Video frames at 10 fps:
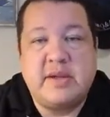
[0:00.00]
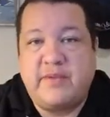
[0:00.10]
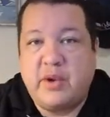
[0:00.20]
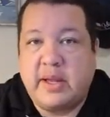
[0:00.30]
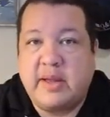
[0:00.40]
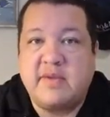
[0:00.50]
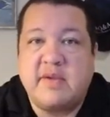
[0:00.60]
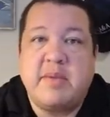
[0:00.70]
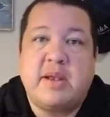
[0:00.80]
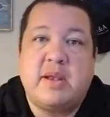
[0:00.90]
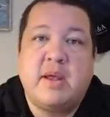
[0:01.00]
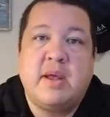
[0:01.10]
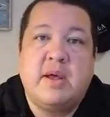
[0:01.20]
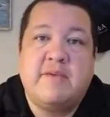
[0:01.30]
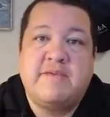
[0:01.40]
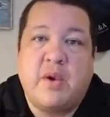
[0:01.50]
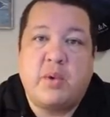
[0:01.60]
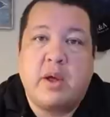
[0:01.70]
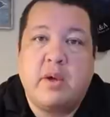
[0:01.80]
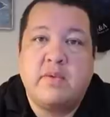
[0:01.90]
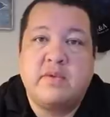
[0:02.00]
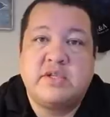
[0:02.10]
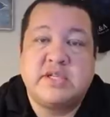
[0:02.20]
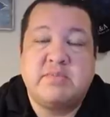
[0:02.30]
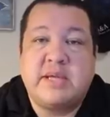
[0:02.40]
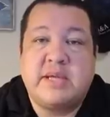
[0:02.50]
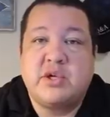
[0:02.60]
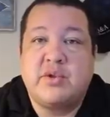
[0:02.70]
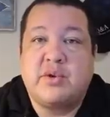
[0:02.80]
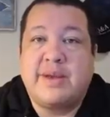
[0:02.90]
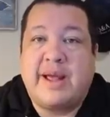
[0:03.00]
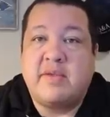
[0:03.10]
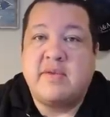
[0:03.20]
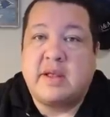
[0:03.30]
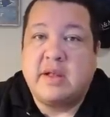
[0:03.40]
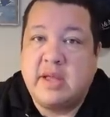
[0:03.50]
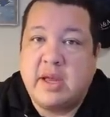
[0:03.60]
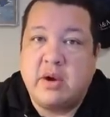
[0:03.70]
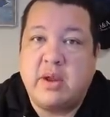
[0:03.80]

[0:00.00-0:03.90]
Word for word: If you're going to submit photos, just make sure they're nice and clear.